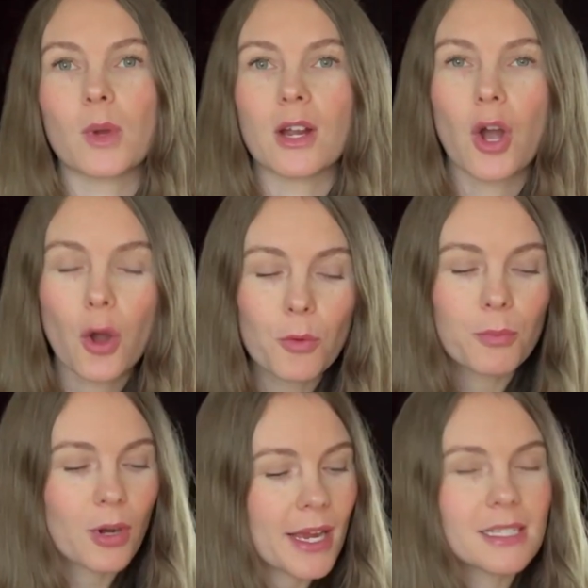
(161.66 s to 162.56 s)
where home
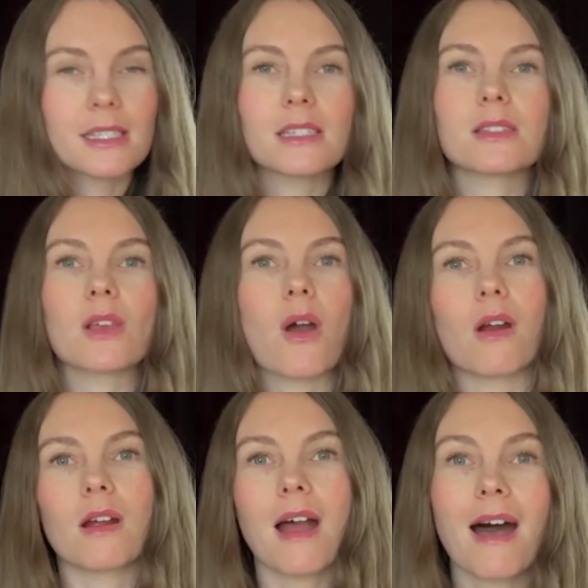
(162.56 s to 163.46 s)
prices
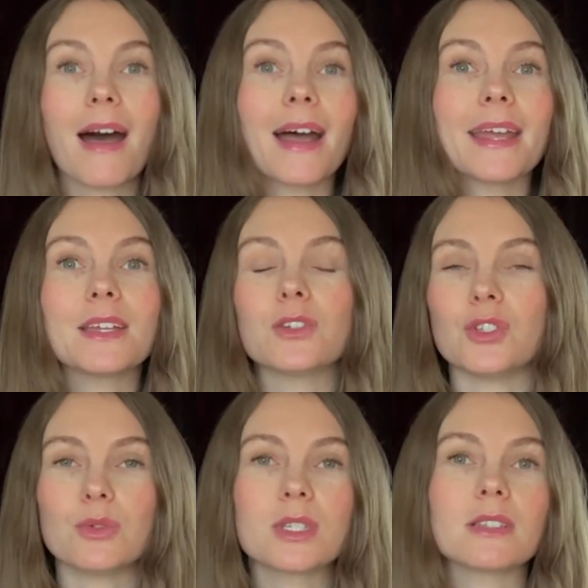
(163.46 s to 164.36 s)
are high
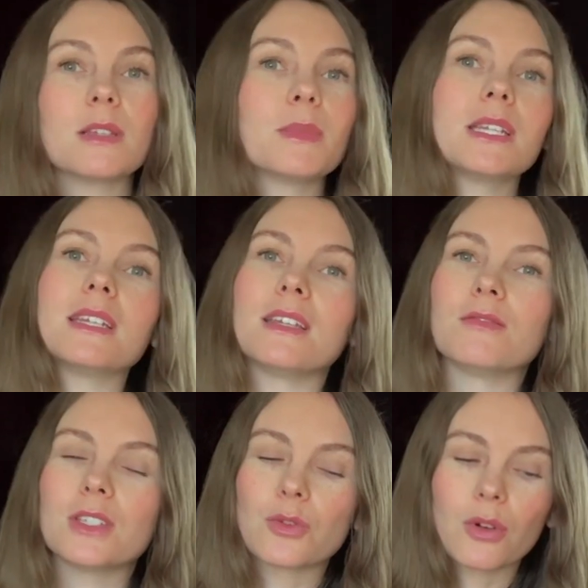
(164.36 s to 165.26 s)
due to limited
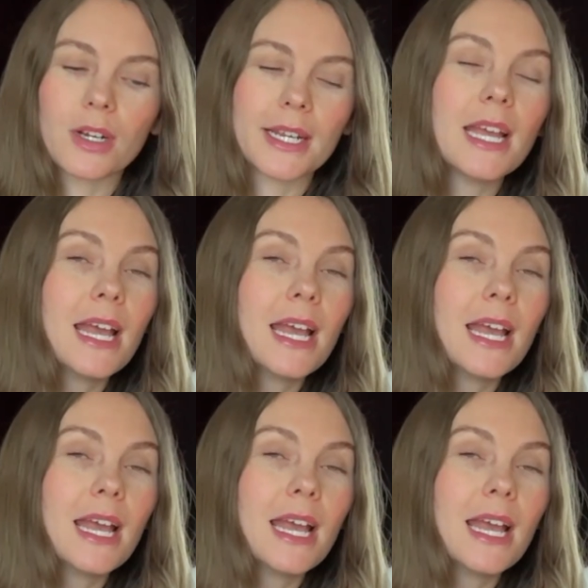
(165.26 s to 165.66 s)
inventory